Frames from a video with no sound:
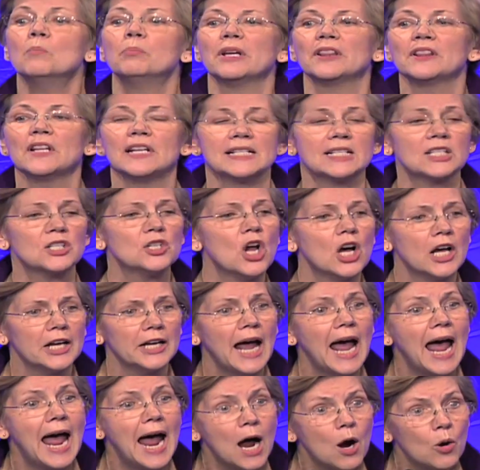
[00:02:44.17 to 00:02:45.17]
but that's not
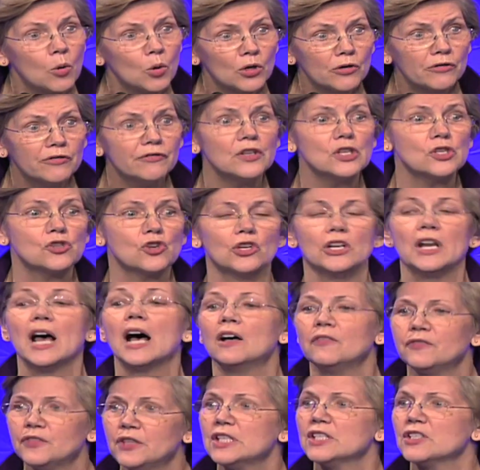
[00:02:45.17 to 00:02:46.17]
our vision
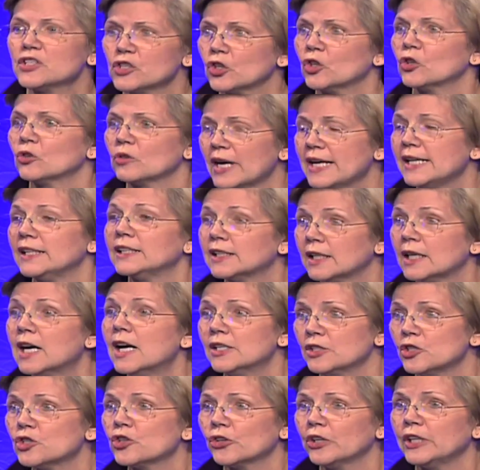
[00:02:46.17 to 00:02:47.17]
of this great
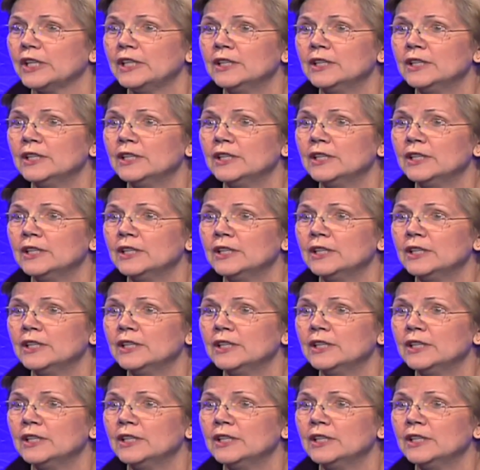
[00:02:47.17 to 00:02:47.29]
country.